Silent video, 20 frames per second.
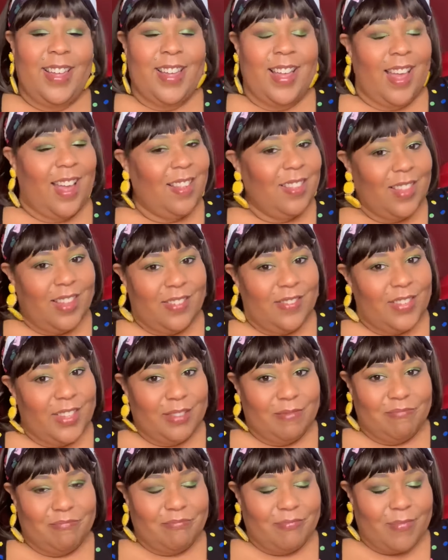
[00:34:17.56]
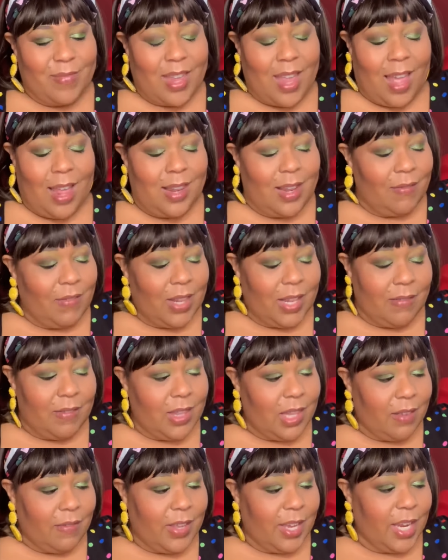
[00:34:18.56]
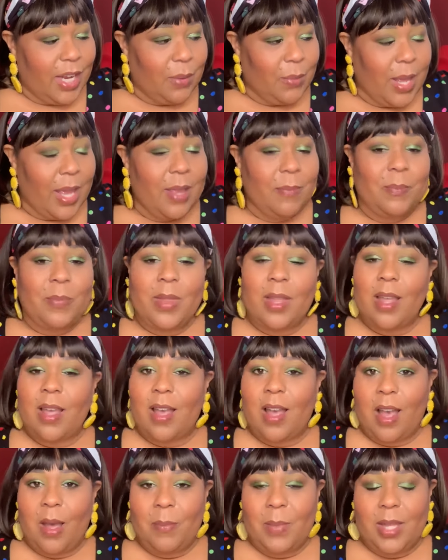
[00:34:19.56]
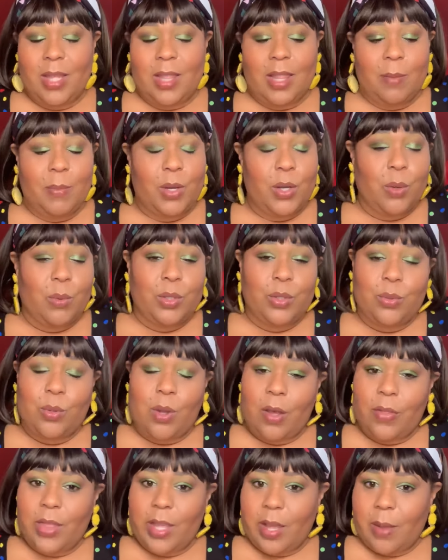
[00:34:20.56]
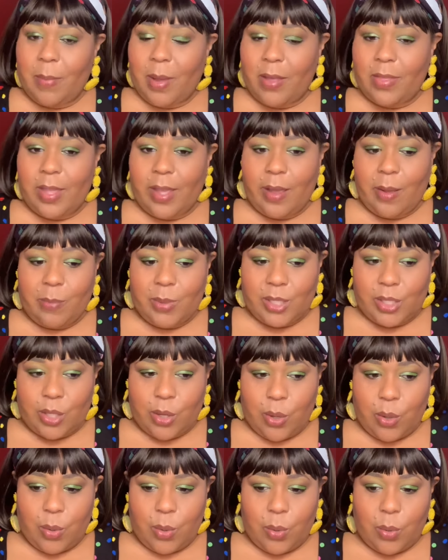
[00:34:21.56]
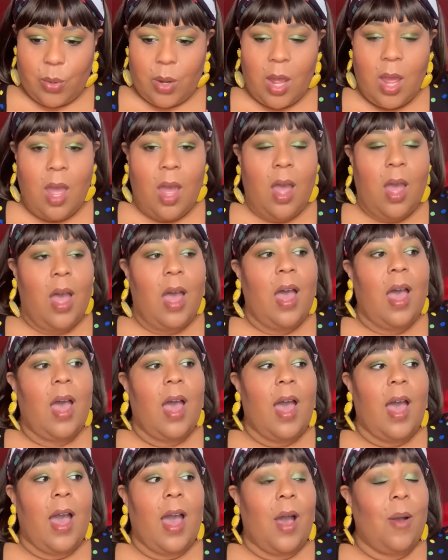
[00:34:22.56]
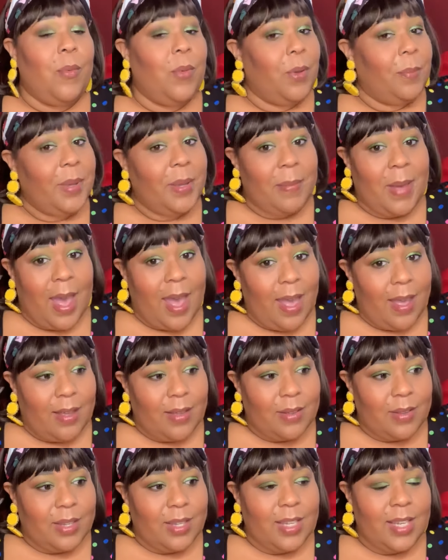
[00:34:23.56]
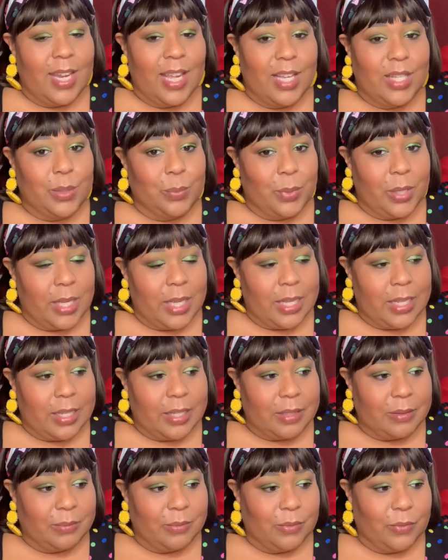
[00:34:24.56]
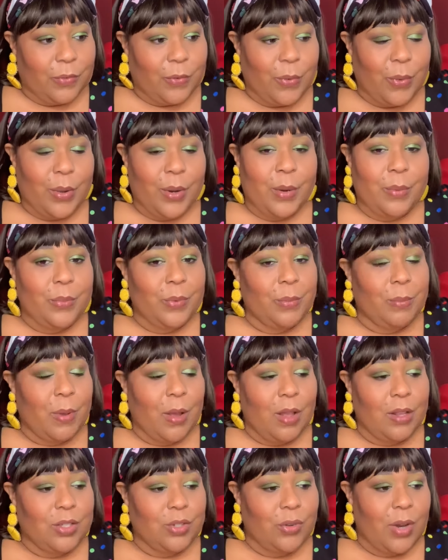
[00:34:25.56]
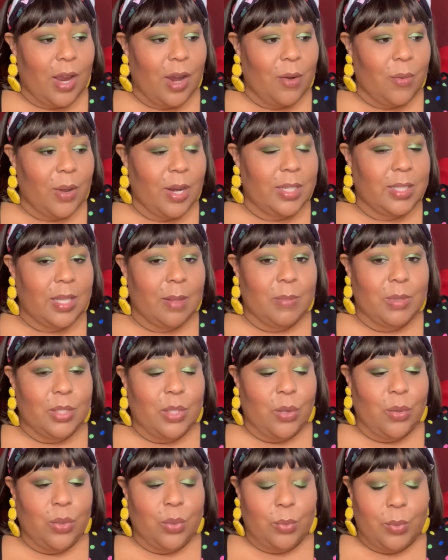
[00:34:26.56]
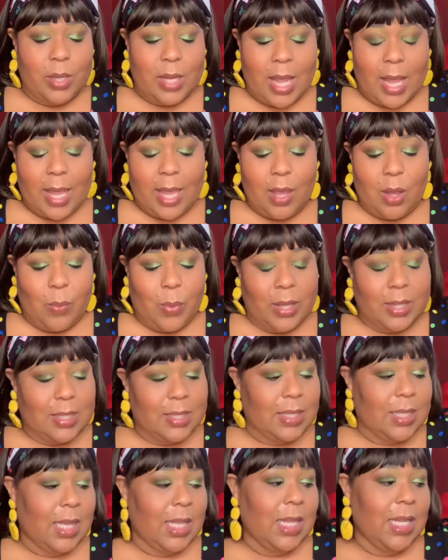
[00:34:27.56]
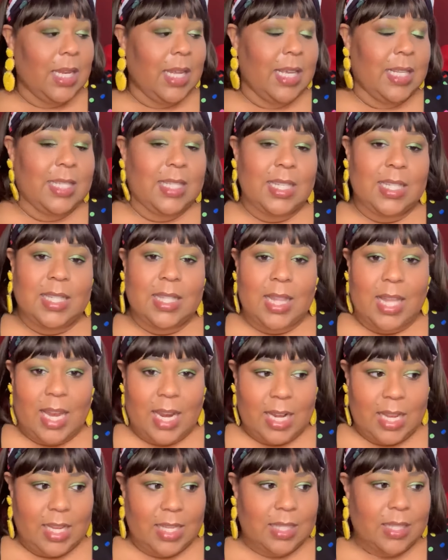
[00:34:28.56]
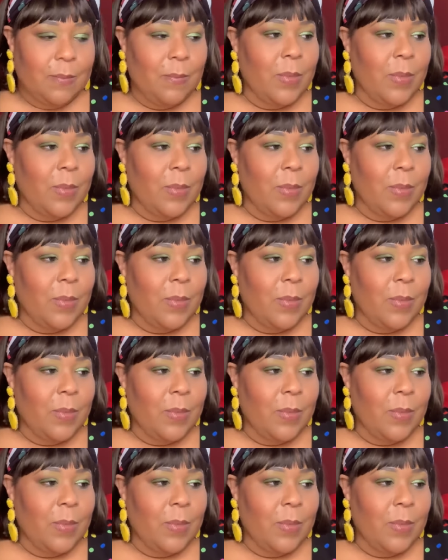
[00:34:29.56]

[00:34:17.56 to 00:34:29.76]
I love it. I love it, love it, love it. Anyway, comment, let me know what you all think about the episode. I will be back next week for RuPaul's Drag Race episode 3. I can't wait to see the next six ladies.